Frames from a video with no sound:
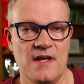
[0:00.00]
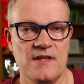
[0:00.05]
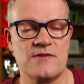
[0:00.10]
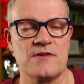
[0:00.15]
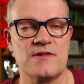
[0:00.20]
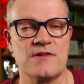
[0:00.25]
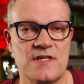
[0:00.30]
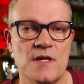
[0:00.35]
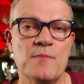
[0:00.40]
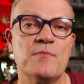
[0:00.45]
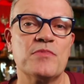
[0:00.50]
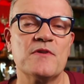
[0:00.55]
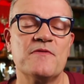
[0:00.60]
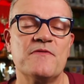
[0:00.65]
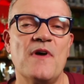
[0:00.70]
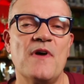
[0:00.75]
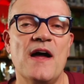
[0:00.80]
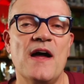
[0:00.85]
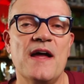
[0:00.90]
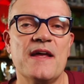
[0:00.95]
to
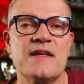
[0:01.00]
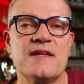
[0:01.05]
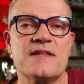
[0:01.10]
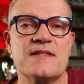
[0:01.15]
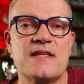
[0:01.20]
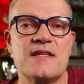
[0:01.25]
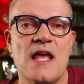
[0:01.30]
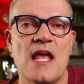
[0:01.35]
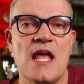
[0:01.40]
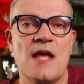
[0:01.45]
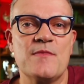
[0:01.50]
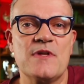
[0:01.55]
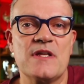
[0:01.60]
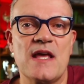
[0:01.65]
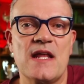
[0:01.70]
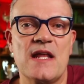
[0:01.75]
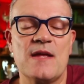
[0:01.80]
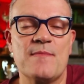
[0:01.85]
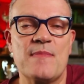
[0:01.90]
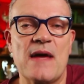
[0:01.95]
simplifying his game and
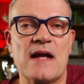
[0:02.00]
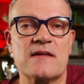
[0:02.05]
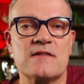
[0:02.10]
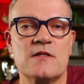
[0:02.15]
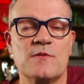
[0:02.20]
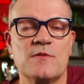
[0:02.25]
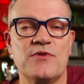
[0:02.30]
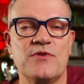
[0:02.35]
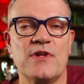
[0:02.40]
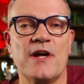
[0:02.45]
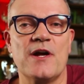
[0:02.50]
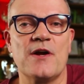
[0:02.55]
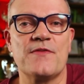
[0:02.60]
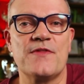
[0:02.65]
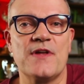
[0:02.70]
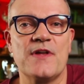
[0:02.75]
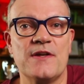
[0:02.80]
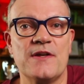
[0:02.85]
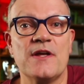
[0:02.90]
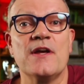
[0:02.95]
getting back to the player
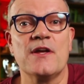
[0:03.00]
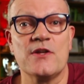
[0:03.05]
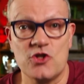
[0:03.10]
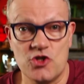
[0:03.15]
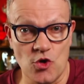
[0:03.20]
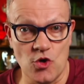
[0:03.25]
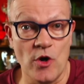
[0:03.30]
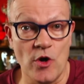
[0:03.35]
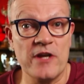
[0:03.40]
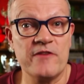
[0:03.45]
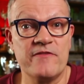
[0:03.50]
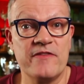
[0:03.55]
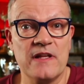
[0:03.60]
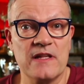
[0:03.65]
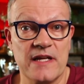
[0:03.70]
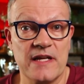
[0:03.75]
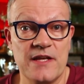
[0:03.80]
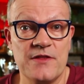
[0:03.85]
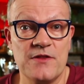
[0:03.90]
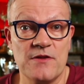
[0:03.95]
that joined
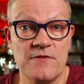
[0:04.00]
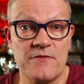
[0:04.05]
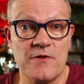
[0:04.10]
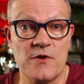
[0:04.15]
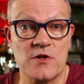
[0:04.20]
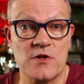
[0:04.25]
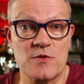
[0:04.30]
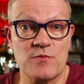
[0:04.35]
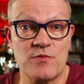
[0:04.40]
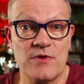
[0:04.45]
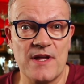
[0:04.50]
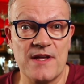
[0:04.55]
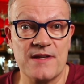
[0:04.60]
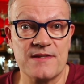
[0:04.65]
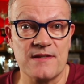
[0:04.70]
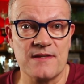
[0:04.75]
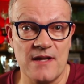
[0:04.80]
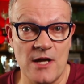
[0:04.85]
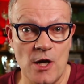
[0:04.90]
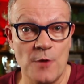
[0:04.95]
Villa in the first
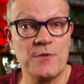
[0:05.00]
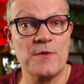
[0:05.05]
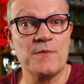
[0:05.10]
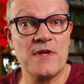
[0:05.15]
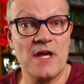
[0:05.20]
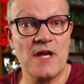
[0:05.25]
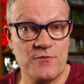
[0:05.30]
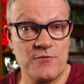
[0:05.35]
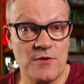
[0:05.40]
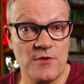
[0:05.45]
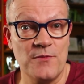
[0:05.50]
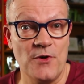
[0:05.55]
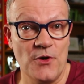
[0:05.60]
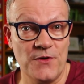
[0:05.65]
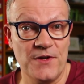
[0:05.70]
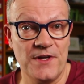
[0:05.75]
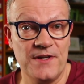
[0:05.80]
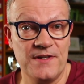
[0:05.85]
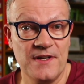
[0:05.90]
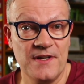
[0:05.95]
place and helped them get
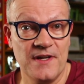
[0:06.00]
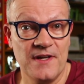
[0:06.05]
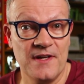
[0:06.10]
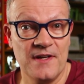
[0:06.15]
promoted,